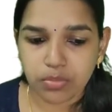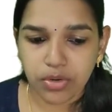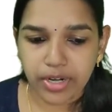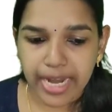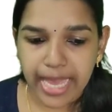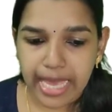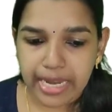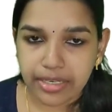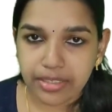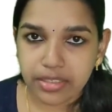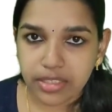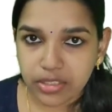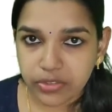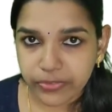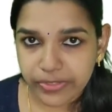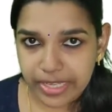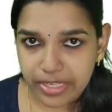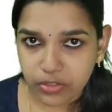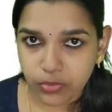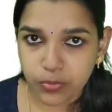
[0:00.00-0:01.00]

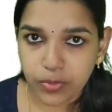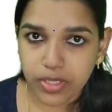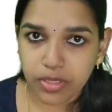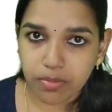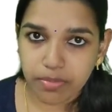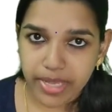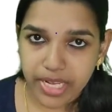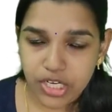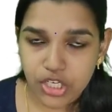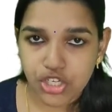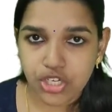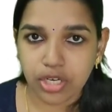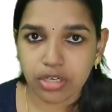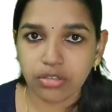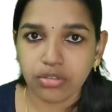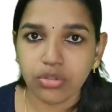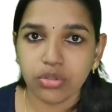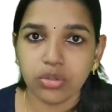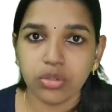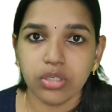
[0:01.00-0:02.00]
modalities has been
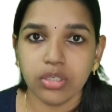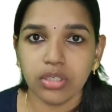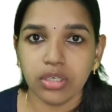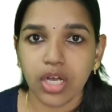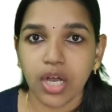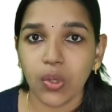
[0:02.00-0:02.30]
mentioned to,